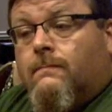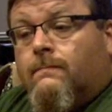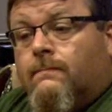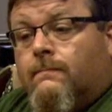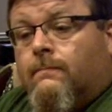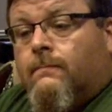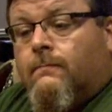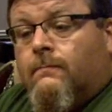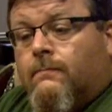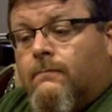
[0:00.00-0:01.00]
protect from
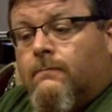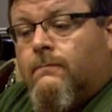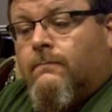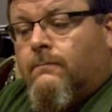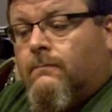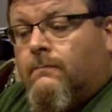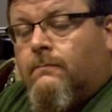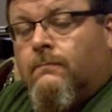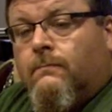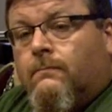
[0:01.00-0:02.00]
any uh,
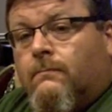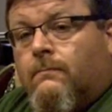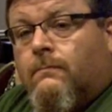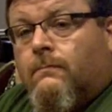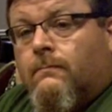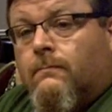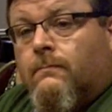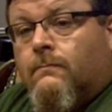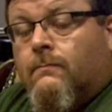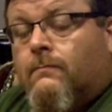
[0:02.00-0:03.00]
high voltage
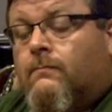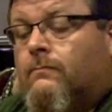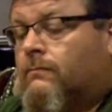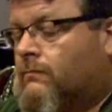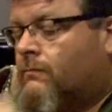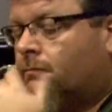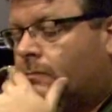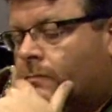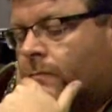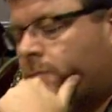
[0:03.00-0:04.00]
uh, spiking from the
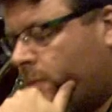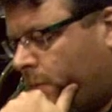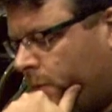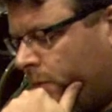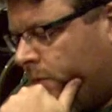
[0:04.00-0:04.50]
power supply?